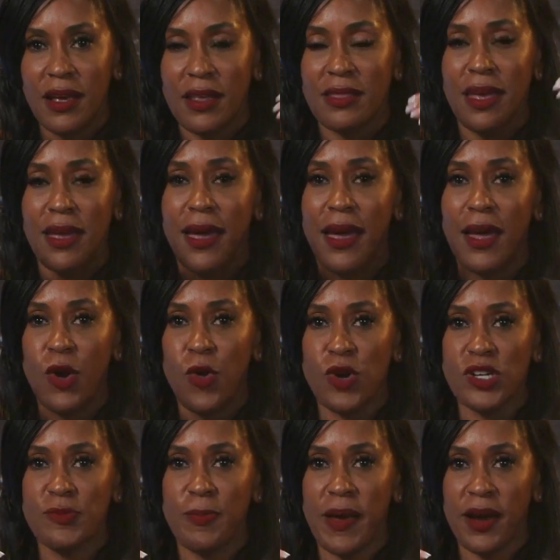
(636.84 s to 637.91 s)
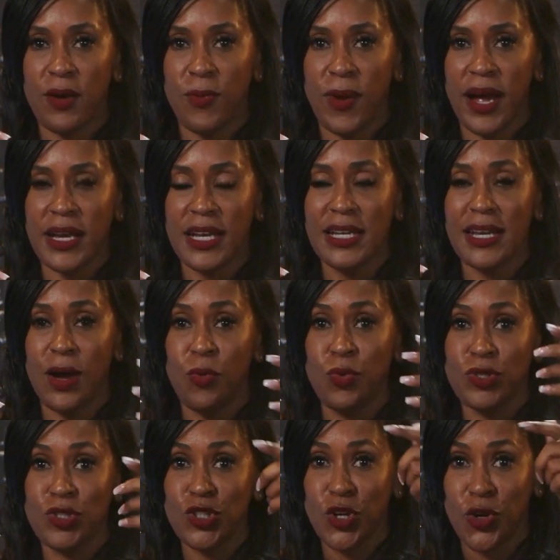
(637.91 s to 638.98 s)
they had horseback riding that
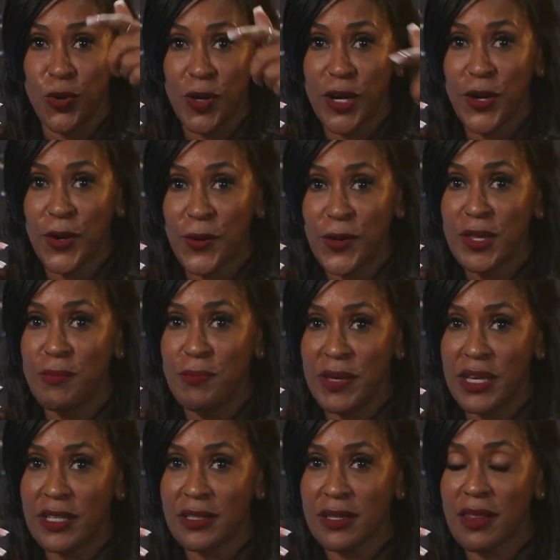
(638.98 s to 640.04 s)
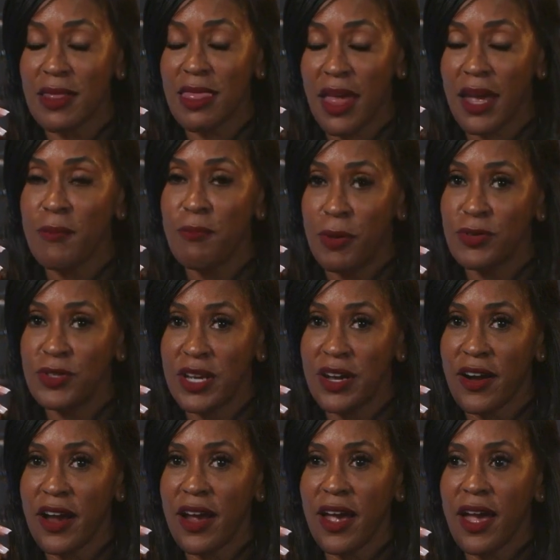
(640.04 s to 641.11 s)
was going to go on the beach like Bo
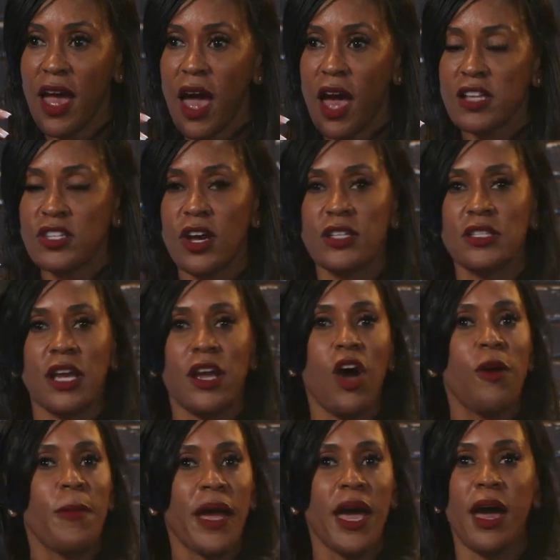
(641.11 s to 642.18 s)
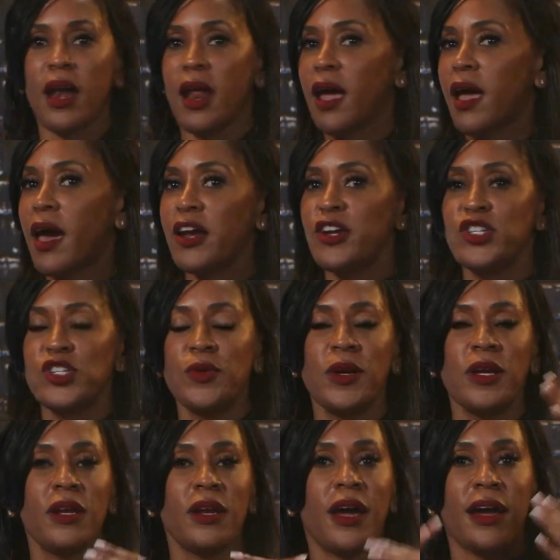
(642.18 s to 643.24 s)
Derek. So I was like, oh my God, I got to do
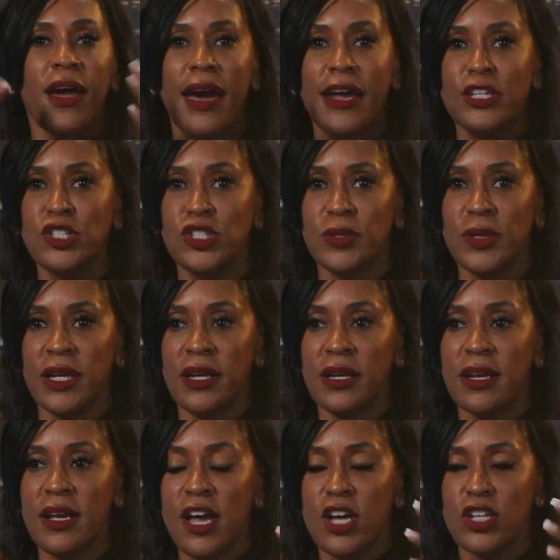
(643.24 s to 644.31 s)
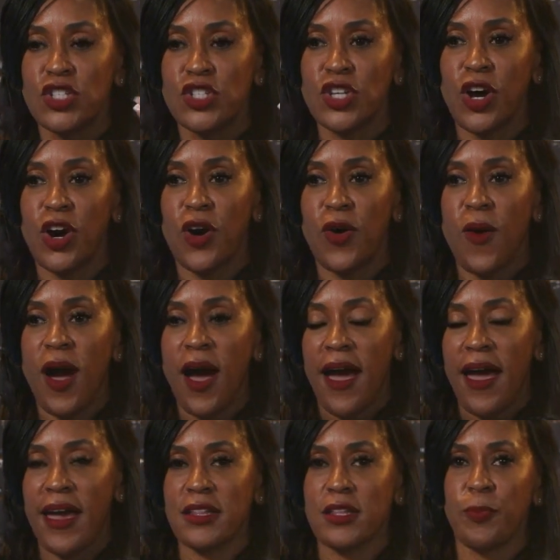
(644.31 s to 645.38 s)
it. I got to do it. So I
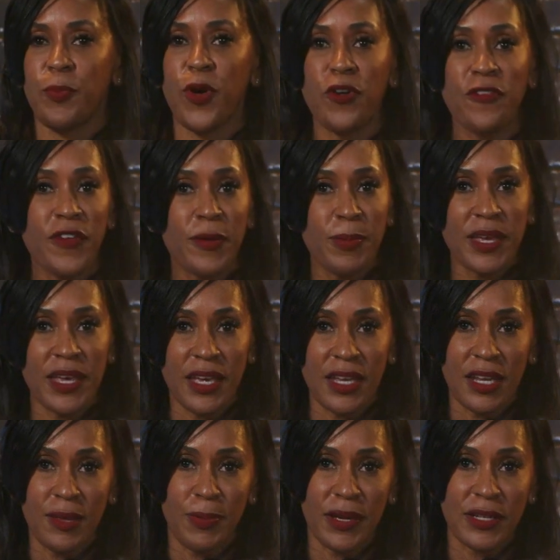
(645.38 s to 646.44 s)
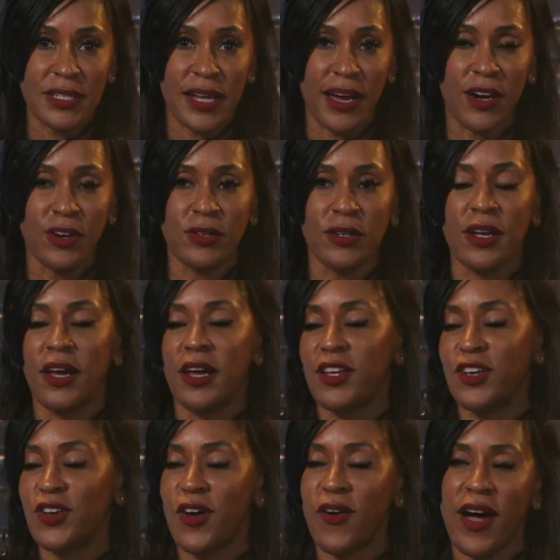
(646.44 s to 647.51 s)
had the perfect bikini picked out.
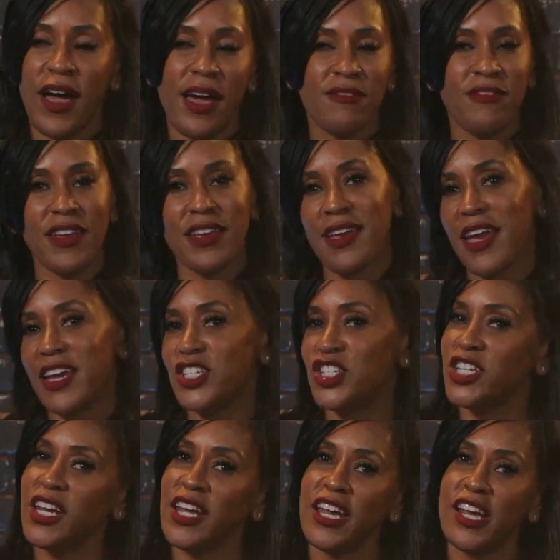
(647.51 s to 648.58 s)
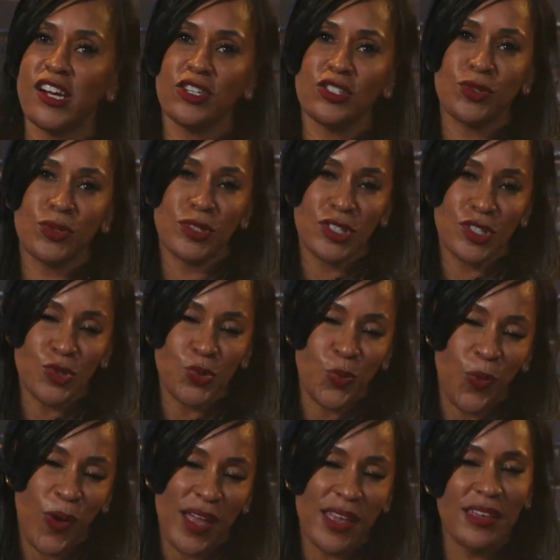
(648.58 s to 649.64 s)
You know, I had vacation hair. So it was just
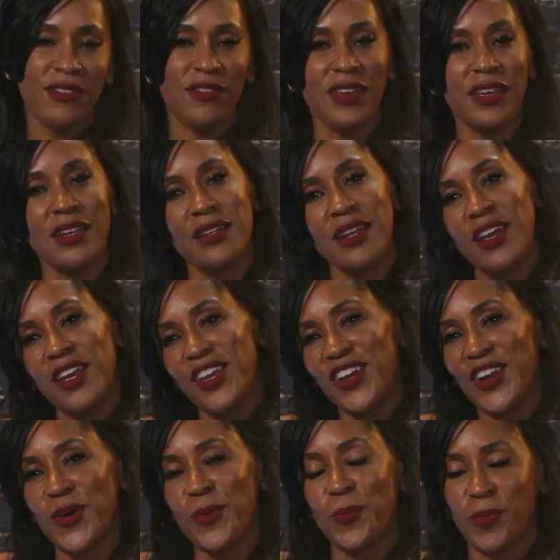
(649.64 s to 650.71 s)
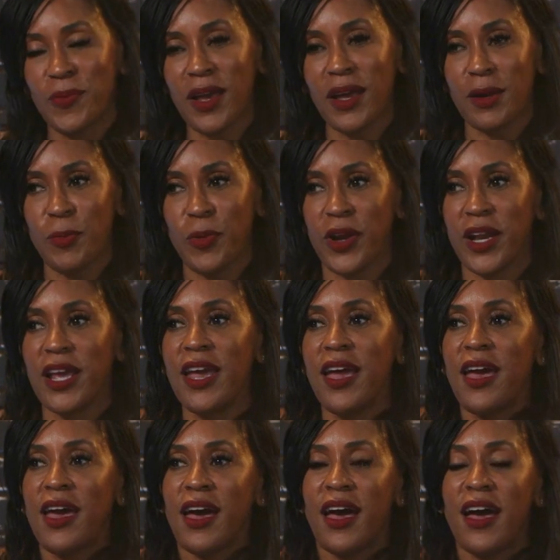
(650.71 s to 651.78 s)
wavy and, you know, kind of pretty,
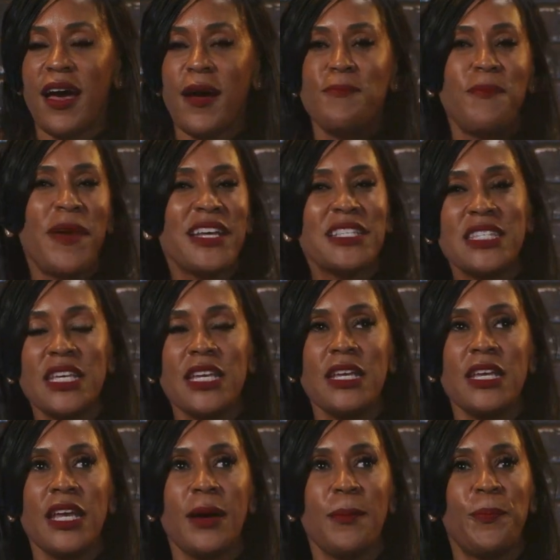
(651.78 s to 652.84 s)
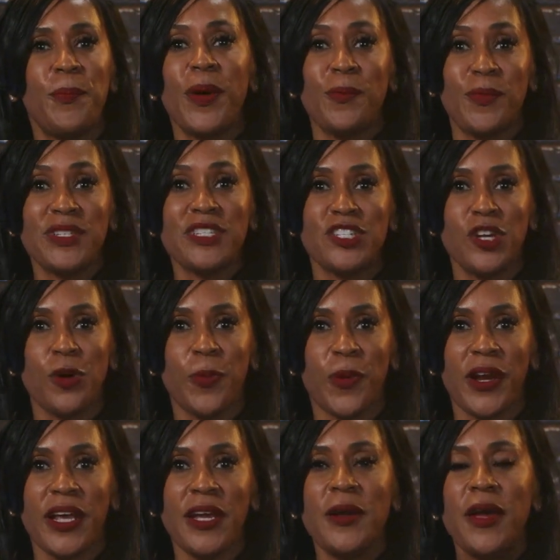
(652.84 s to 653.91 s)
um, messy, but, but still
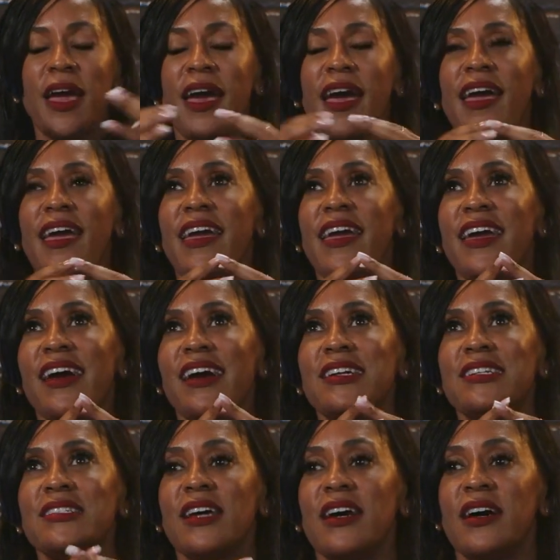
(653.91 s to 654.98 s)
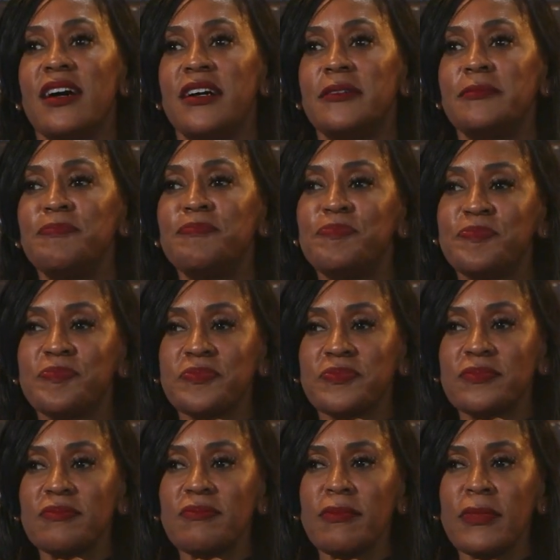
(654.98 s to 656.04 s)
pretty. And um,
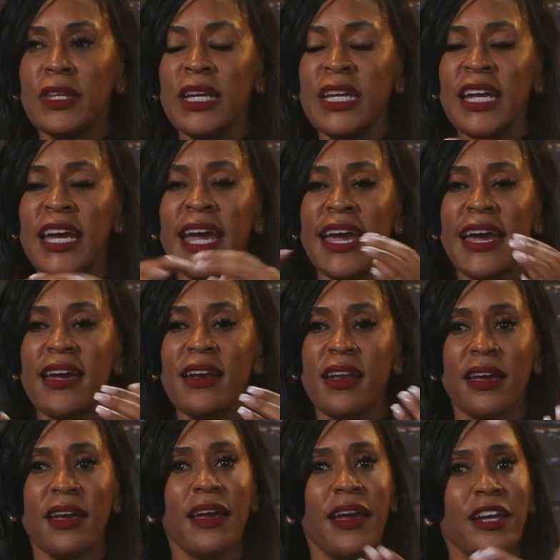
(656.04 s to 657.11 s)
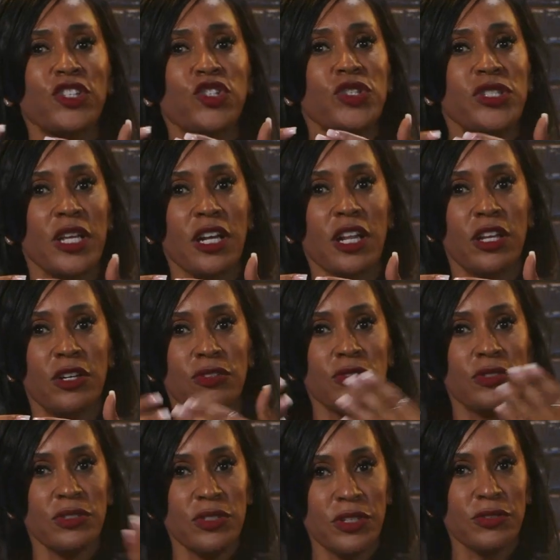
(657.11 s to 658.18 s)
and I had like an extra set of
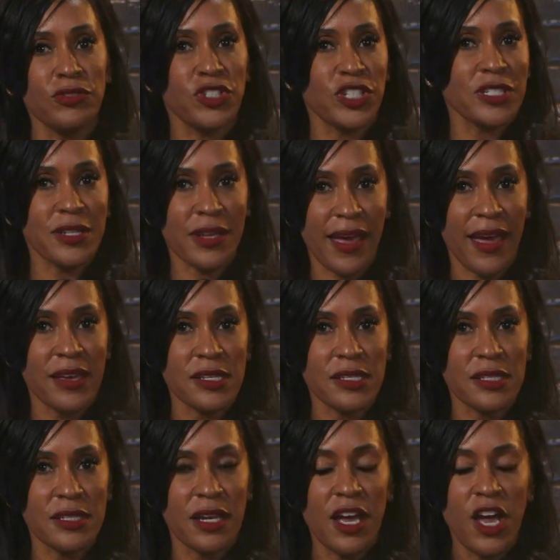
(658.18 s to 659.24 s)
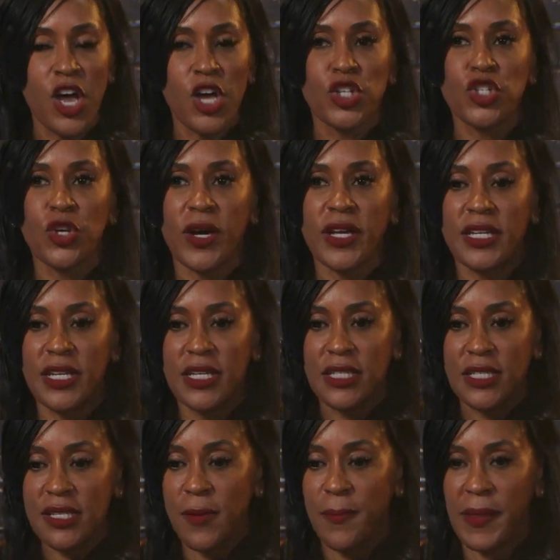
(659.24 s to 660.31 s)
clothes, you know, just in case. So I get
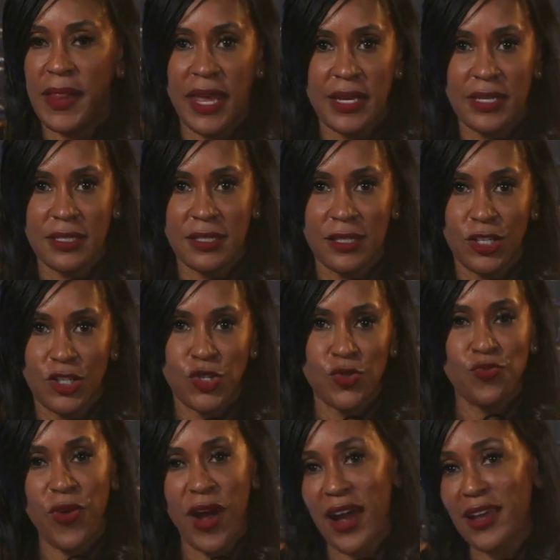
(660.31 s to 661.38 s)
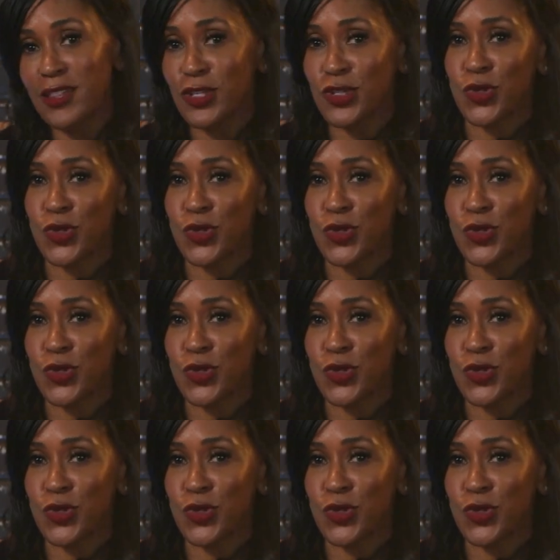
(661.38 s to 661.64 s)
to the place to ride this